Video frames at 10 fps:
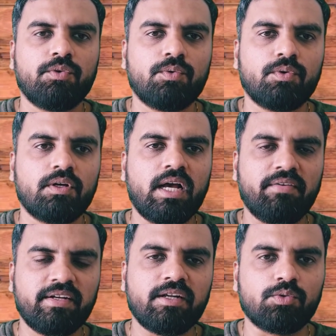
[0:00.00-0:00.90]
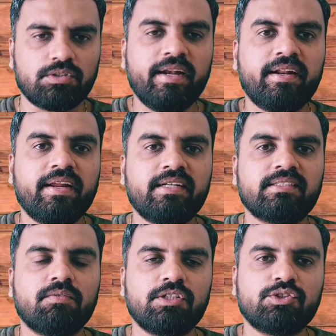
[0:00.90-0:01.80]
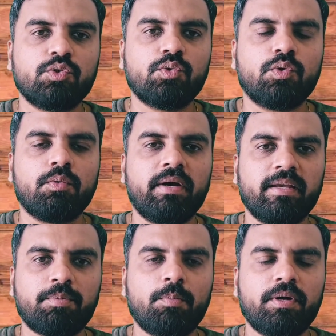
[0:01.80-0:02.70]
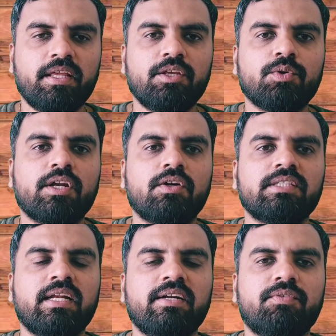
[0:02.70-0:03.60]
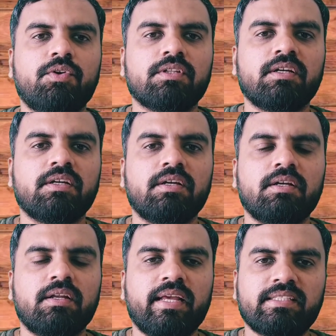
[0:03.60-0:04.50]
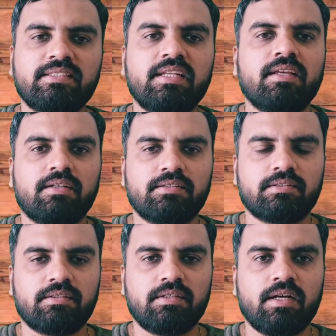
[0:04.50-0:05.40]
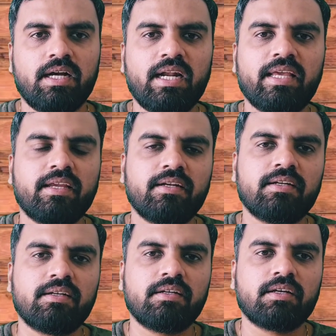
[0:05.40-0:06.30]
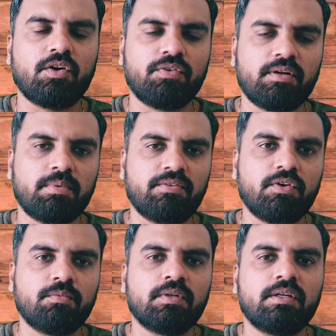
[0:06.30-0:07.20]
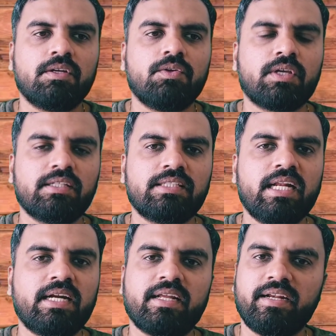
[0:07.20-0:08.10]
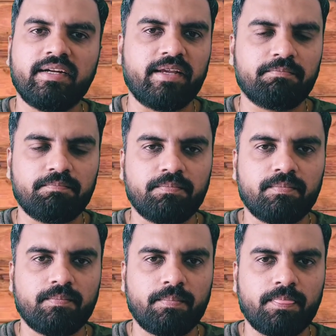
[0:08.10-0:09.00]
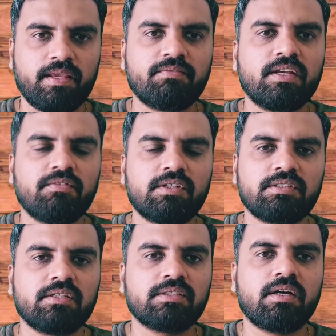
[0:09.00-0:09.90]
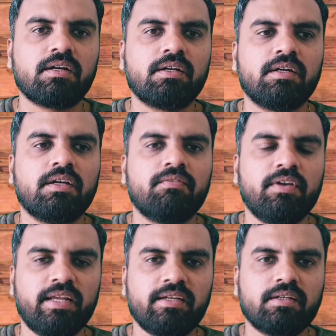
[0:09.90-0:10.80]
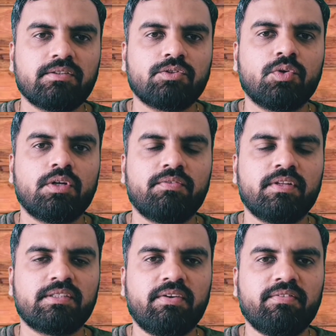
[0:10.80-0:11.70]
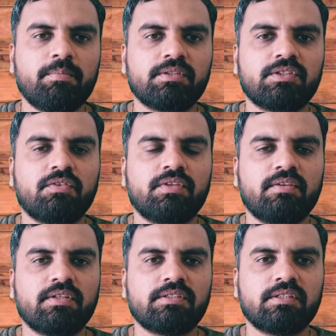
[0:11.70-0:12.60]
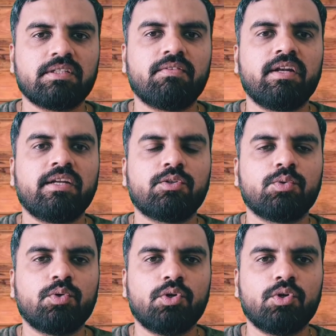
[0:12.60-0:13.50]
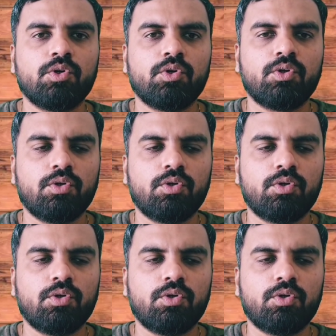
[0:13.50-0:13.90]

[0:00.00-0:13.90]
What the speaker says: if you have any doubts. In REITs, once you buy a property, you cannot sell it for the next 3 years. Unlike in crowdfunded platform, you can sell it at any time if the investors are willing. So if the 75% of the investors are willing to